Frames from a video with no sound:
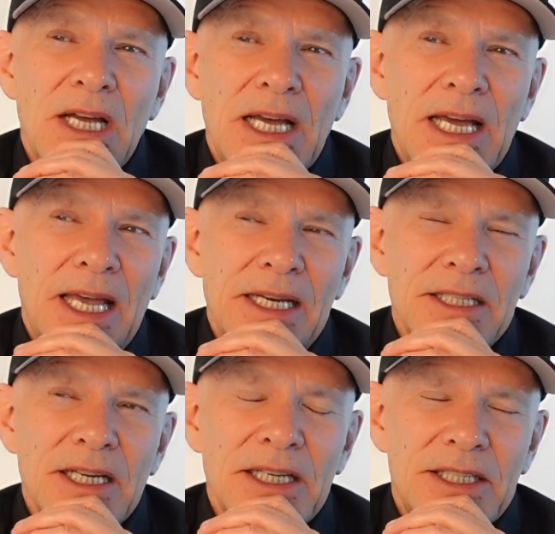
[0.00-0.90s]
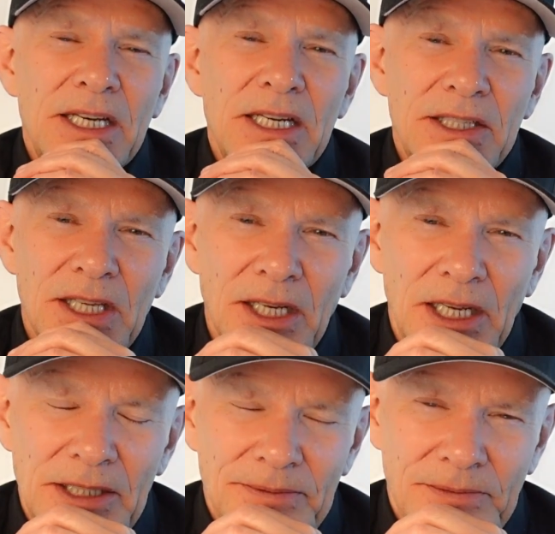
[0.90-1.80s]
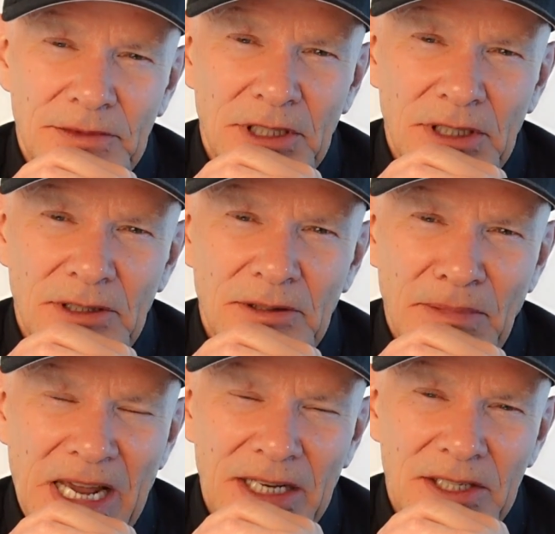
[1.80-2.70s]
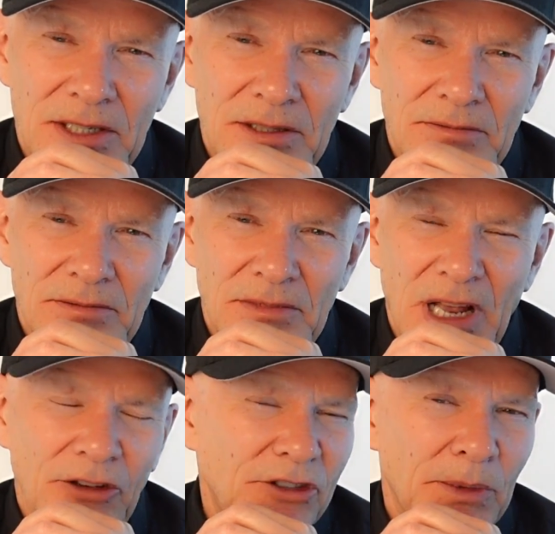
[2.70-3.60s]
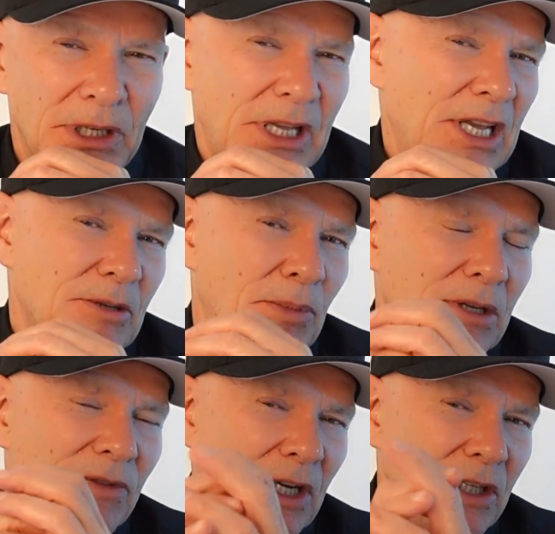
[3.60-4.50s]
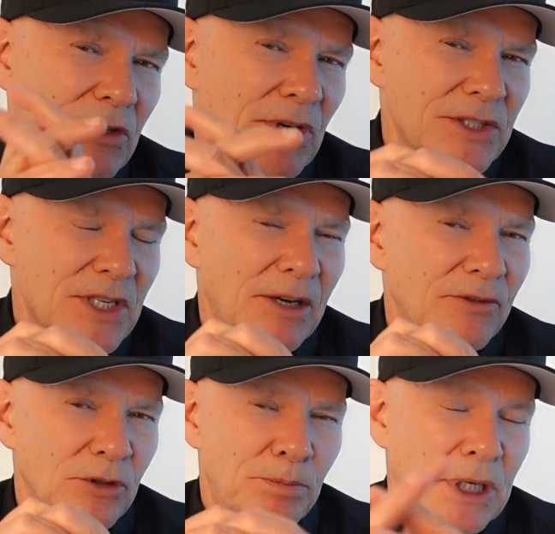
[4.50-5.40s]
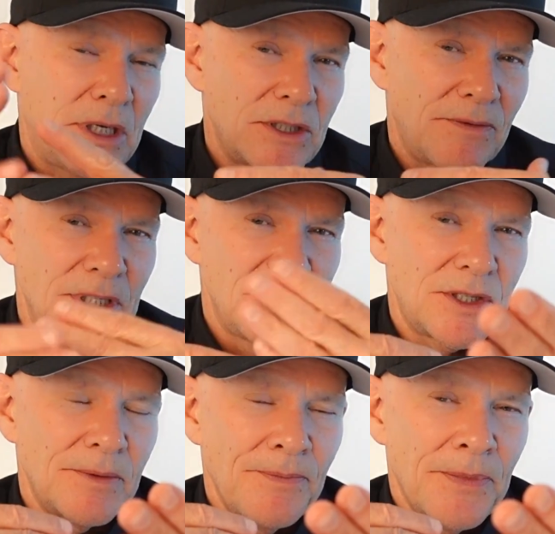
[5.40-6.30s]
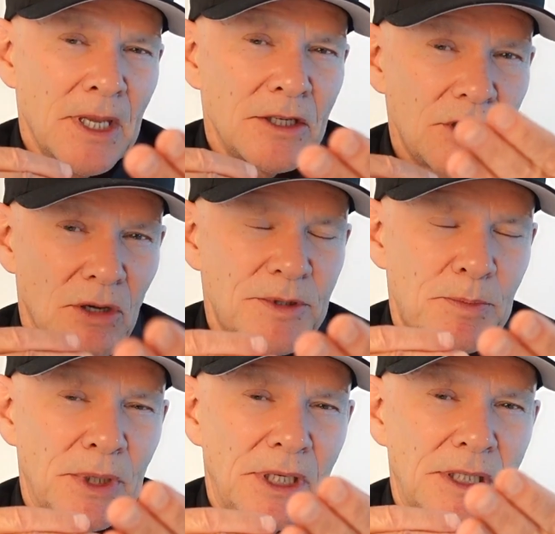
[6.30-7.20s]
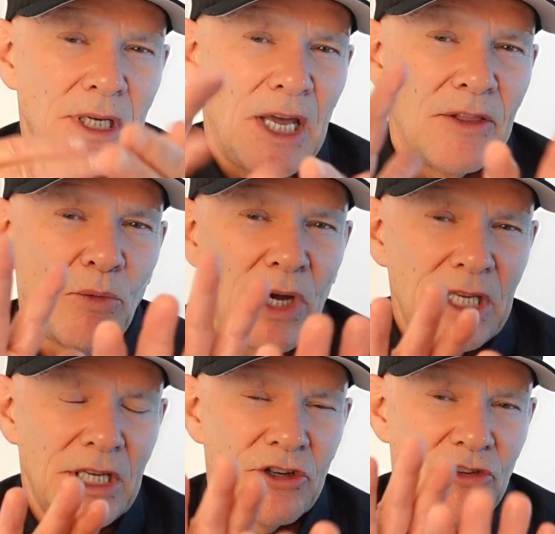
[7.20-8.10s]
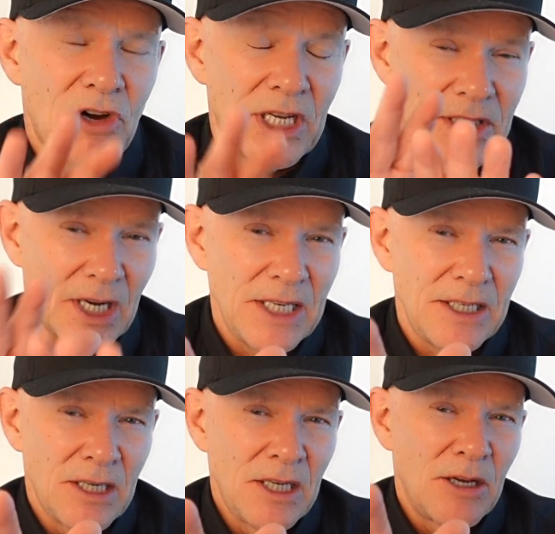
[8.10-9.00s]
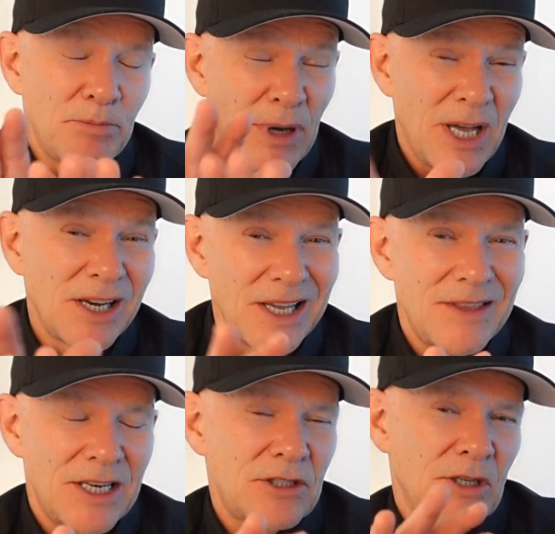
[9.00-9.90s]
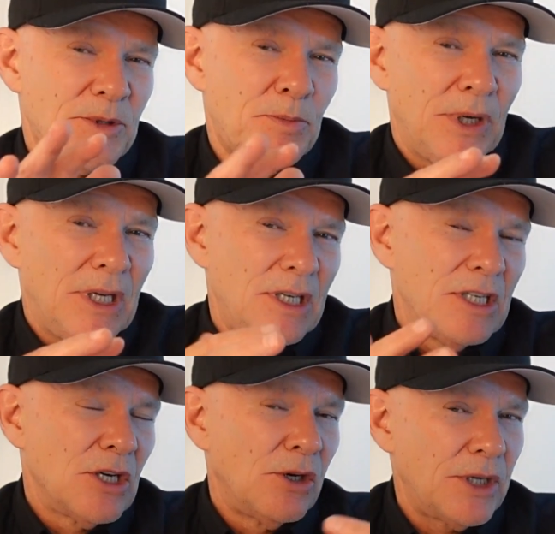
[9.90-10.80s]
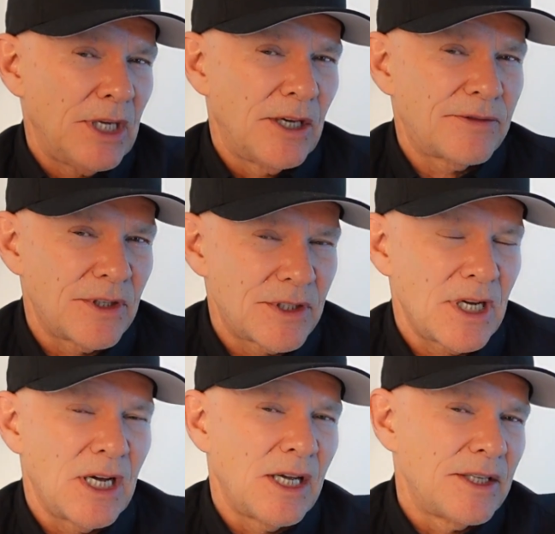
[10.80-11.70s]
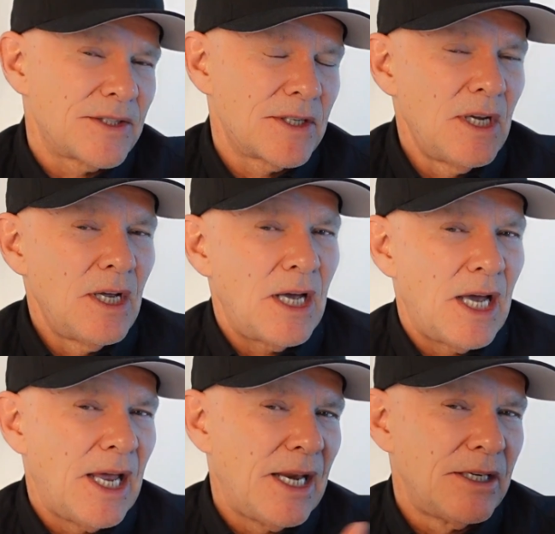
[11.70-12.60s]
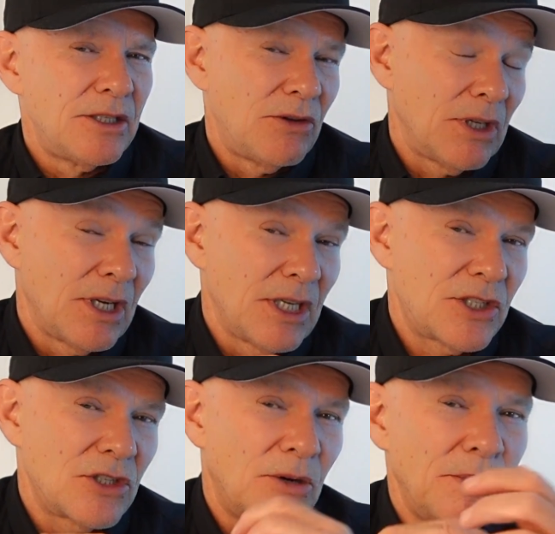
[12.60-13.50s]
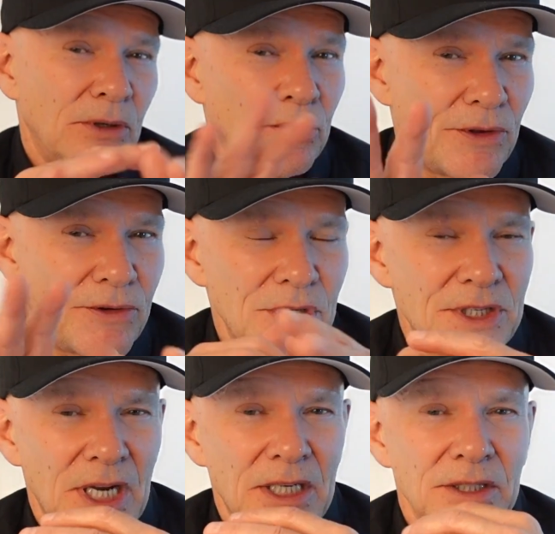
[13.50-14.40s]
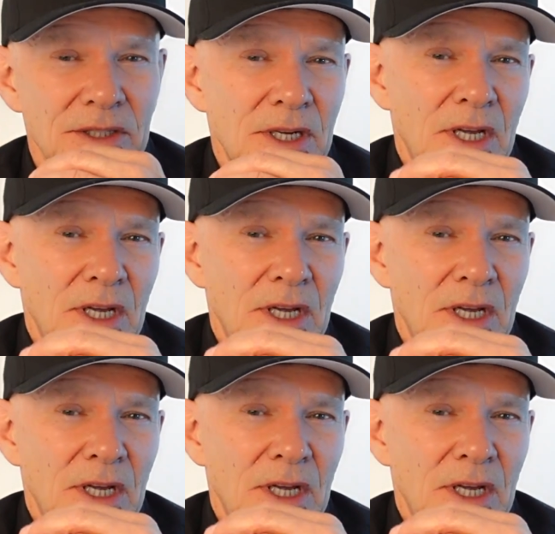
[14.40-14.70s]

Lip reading: And I said yesterday that Max ultimately has a big advantage around Zandvoort because of his top speed and the way he could translate and parlay that top speed into looking after the tyres and doing a nice job in all the three sectors,